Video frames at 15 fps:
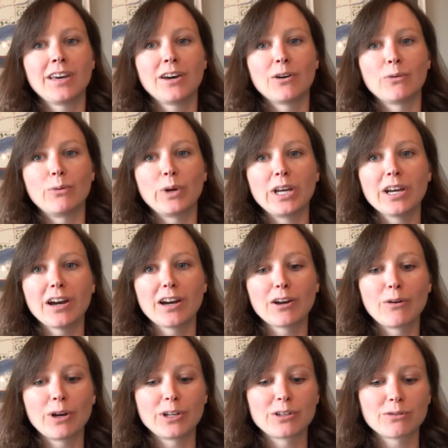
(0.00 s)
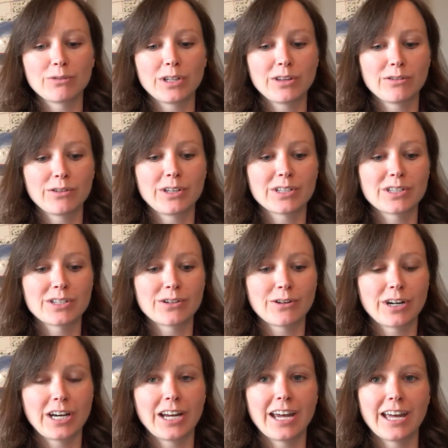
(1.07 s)
We are going to read through this
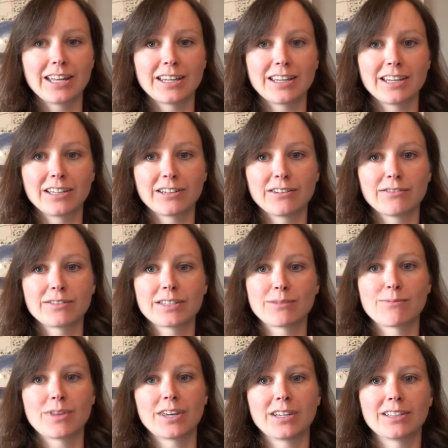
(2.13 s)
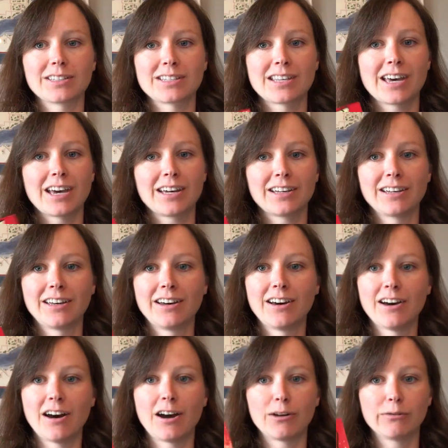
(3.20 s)
story and think of some things that
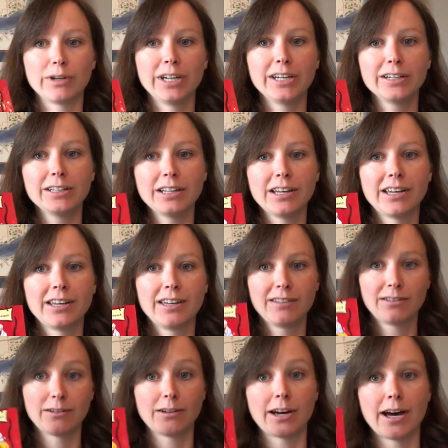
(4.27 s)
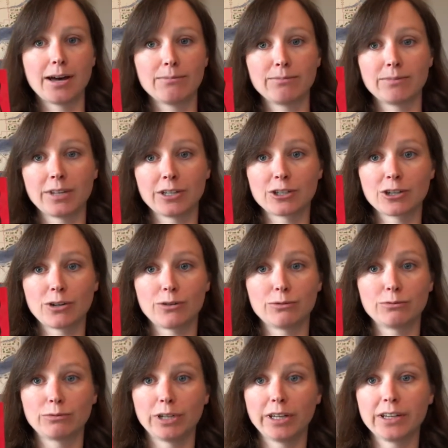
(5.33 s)
are real, that show
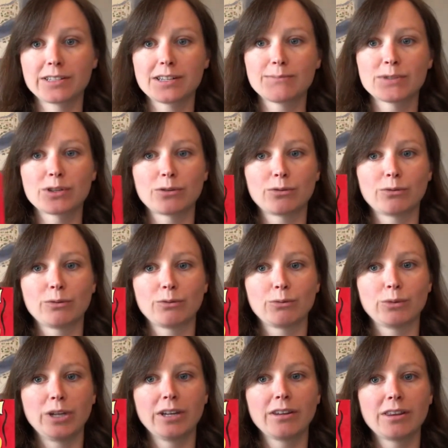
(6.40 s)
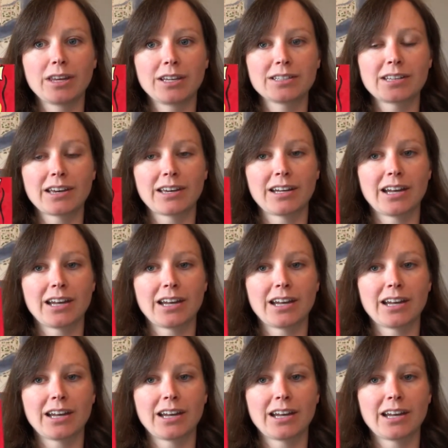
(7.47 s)
realism, so real things that can